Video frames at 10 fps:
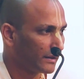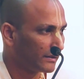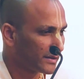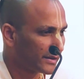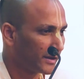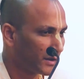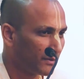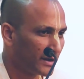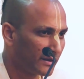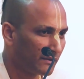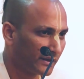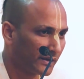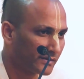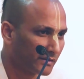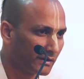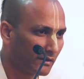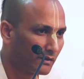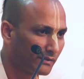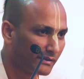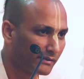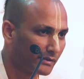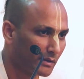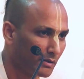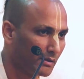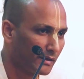such kind of identification will always